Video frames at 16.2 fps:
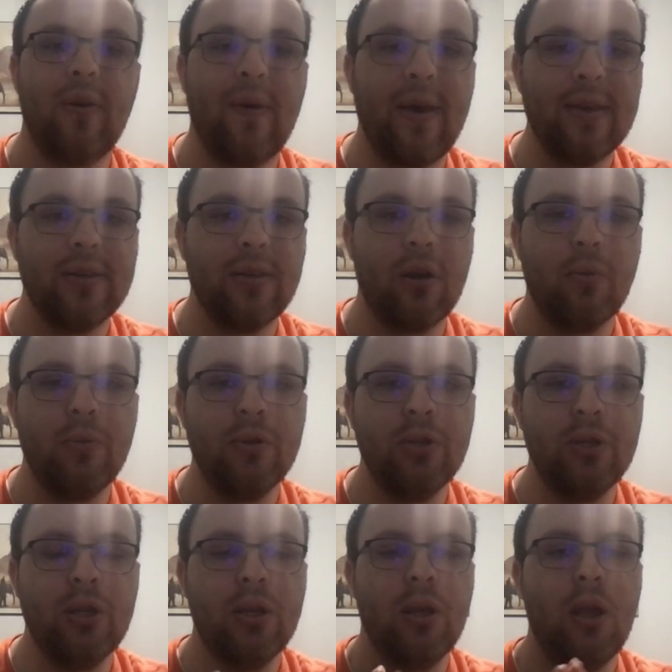
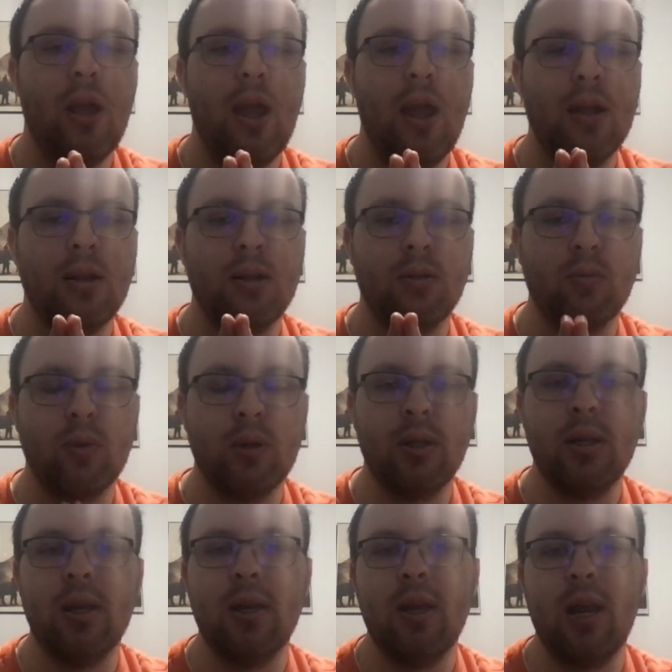ICRPG and can
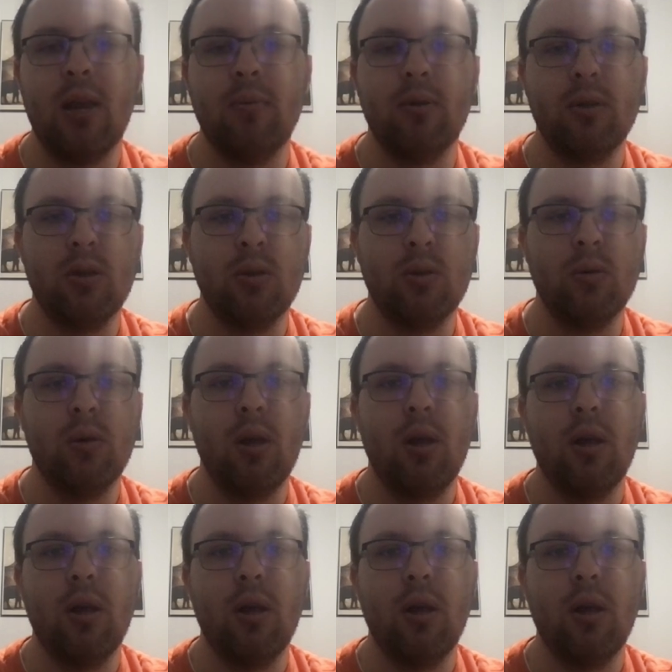really enable you